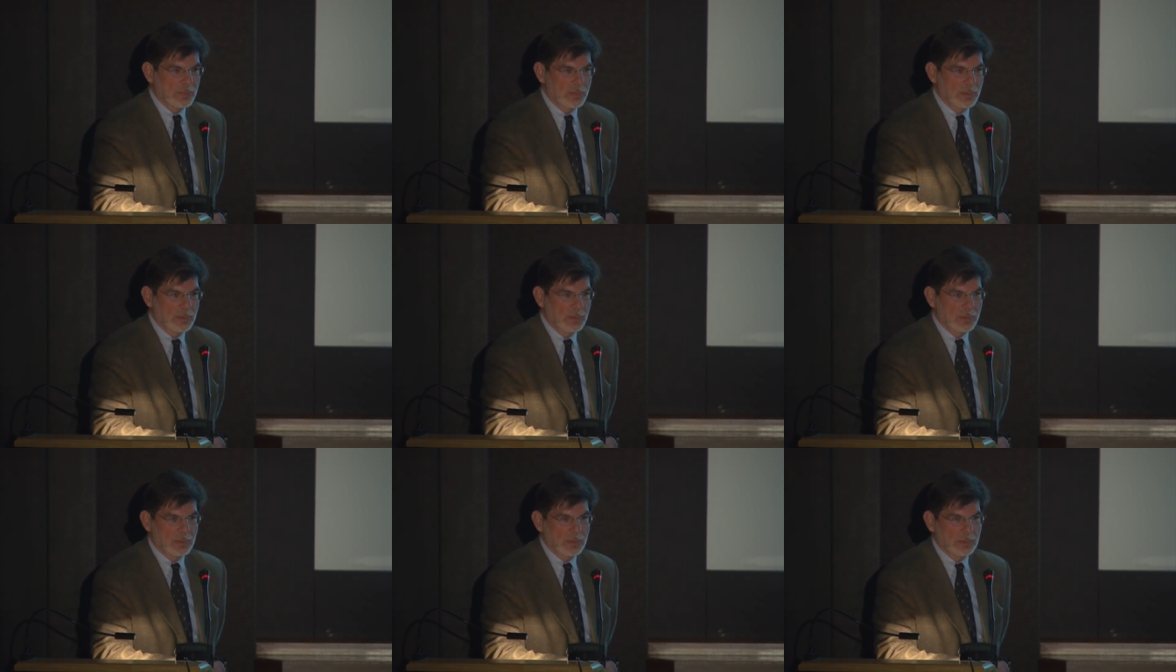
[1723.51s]

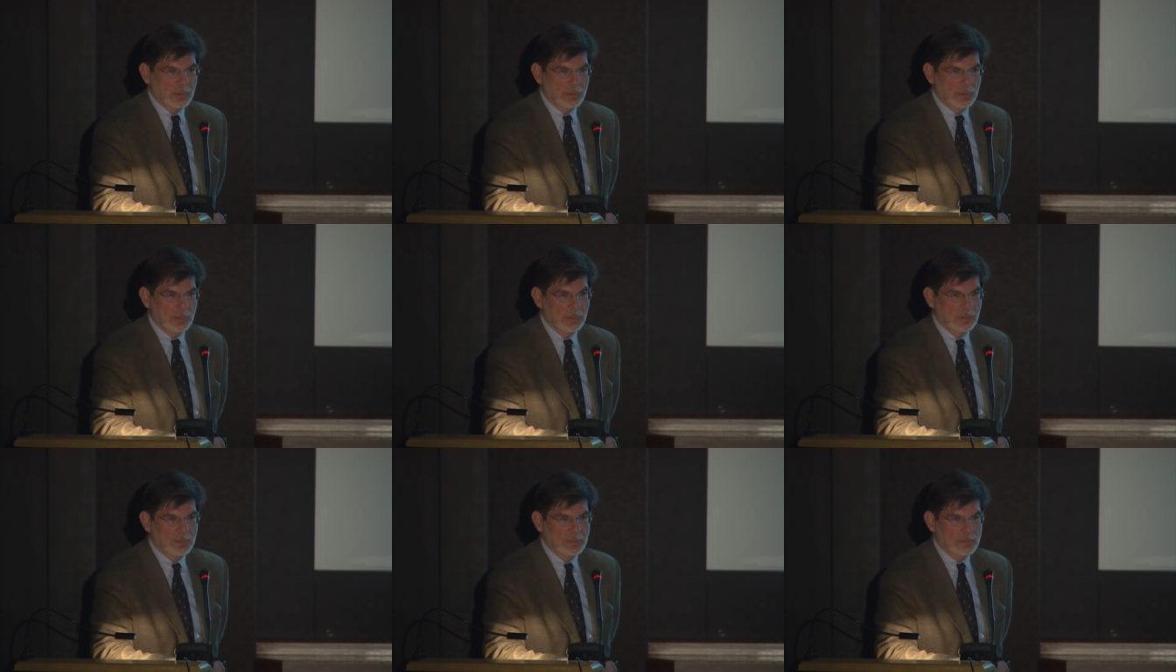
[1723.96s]

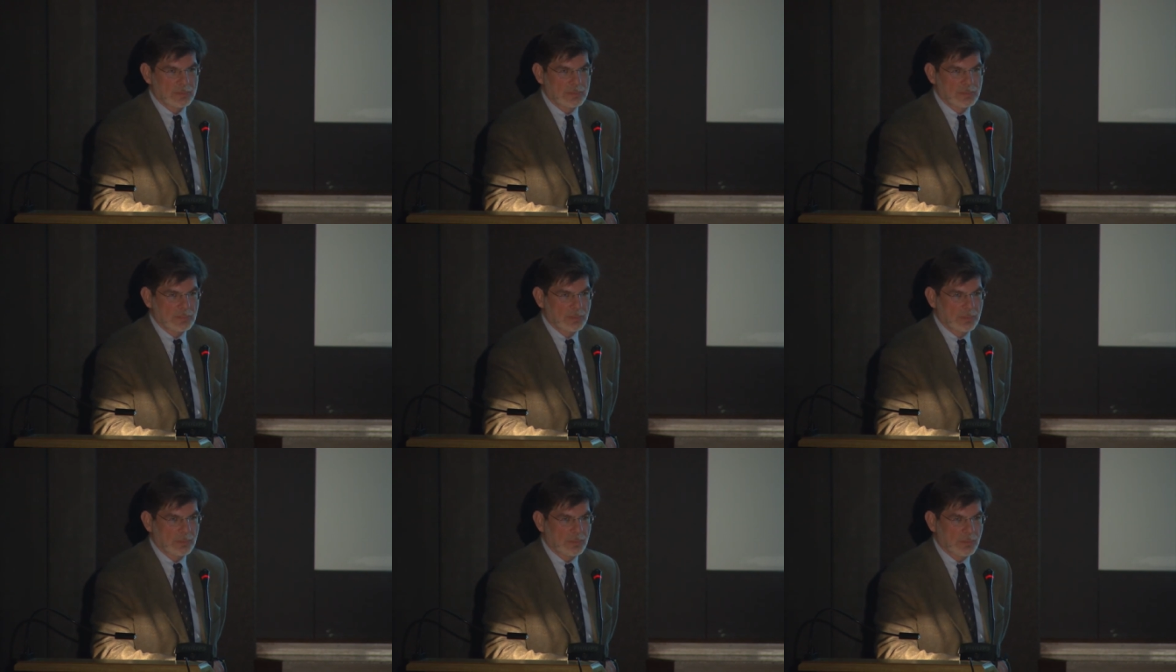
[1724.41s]
The,
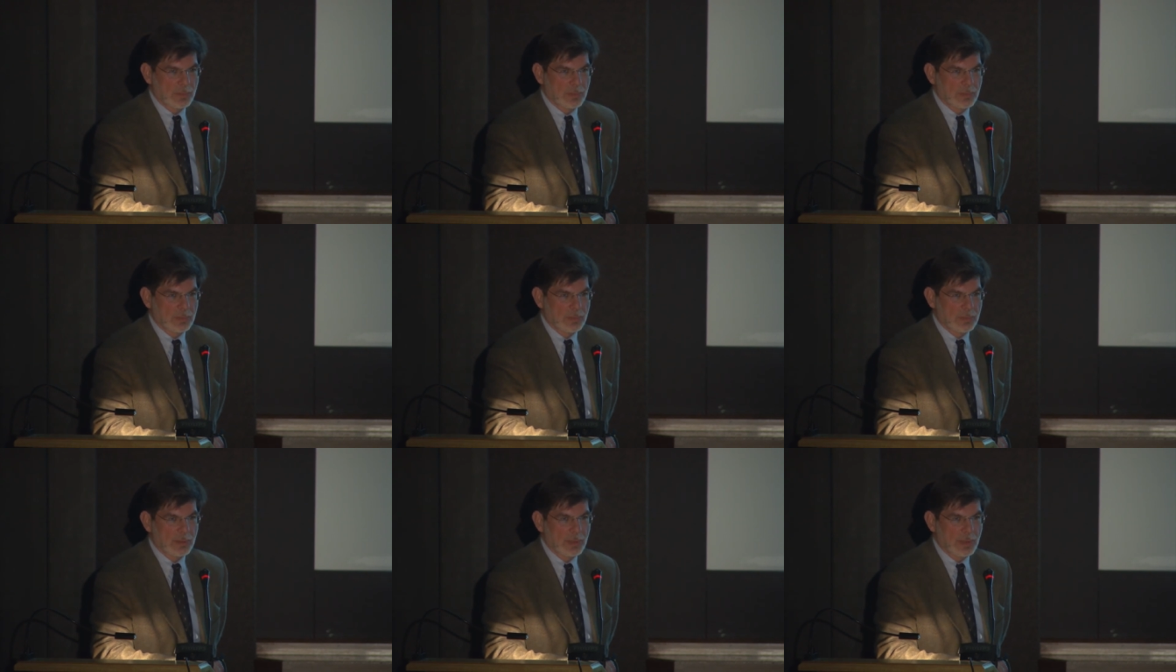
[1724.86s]
it's, uh,
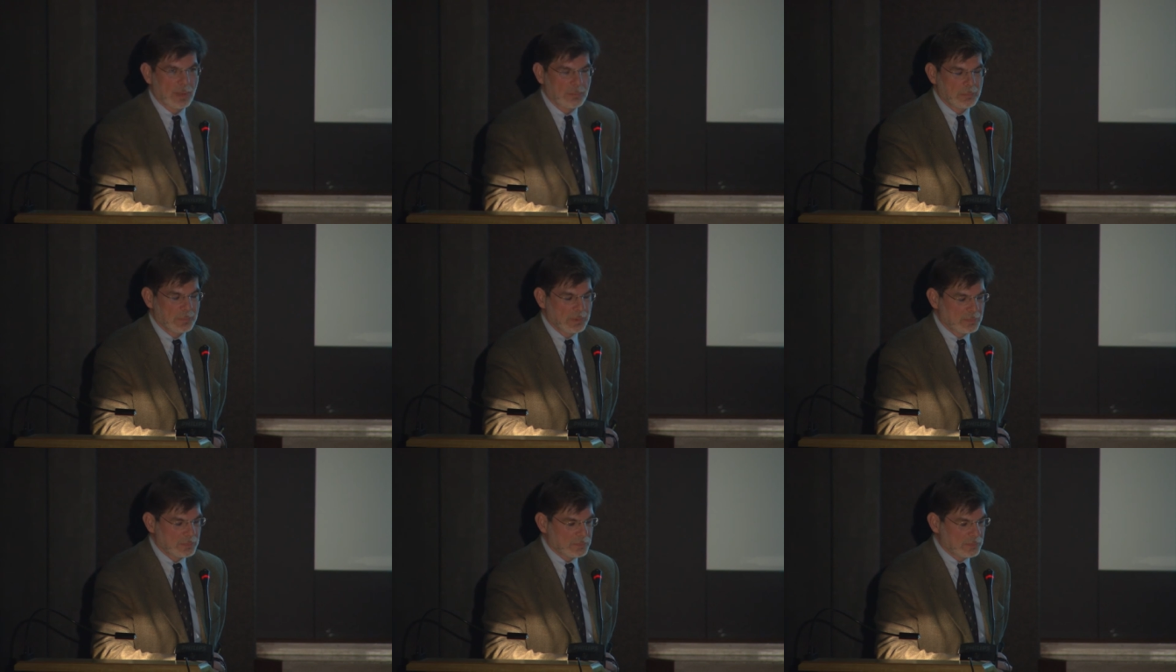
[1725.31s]
the, the
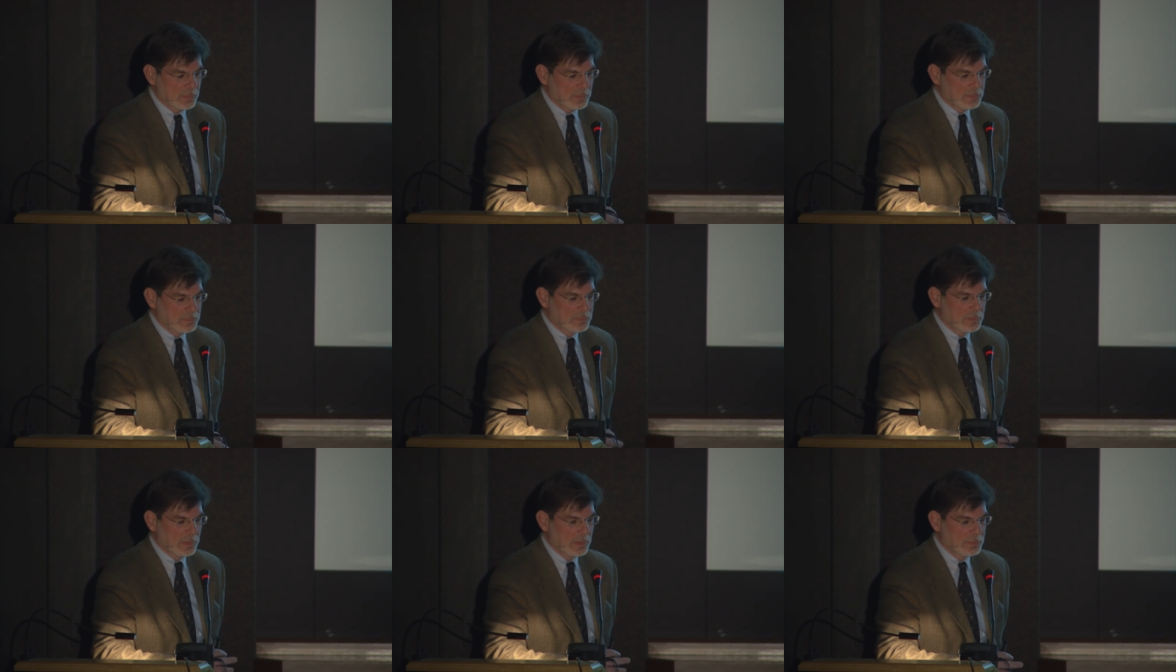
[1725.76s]
game is
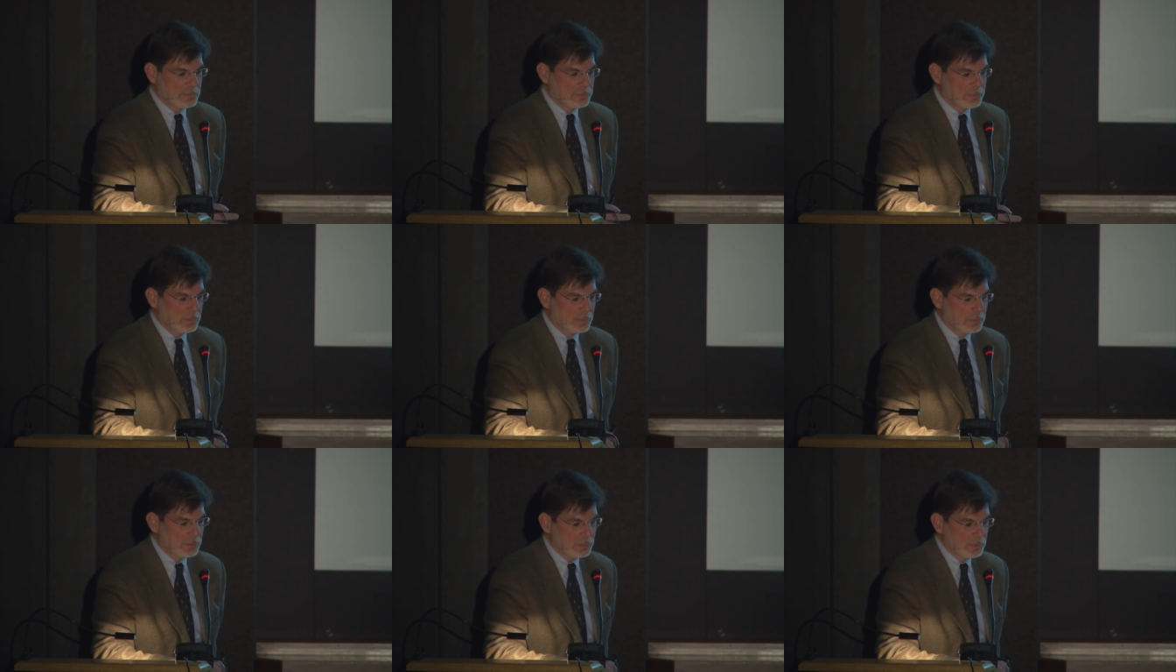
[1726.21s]
uh,
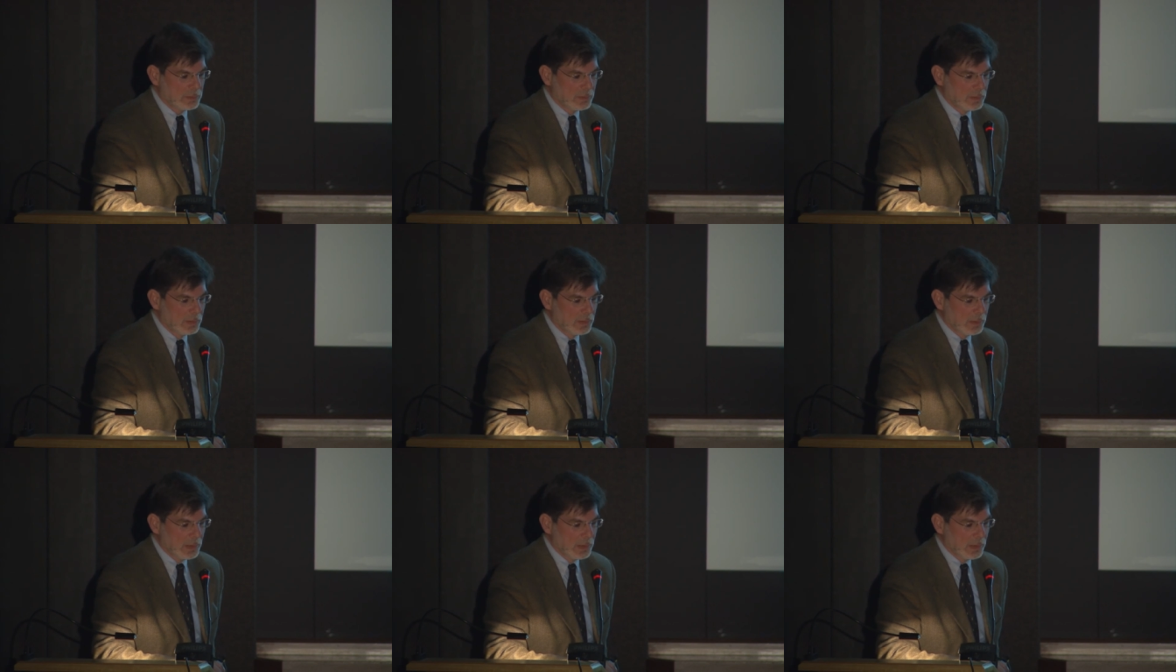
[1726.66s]
changing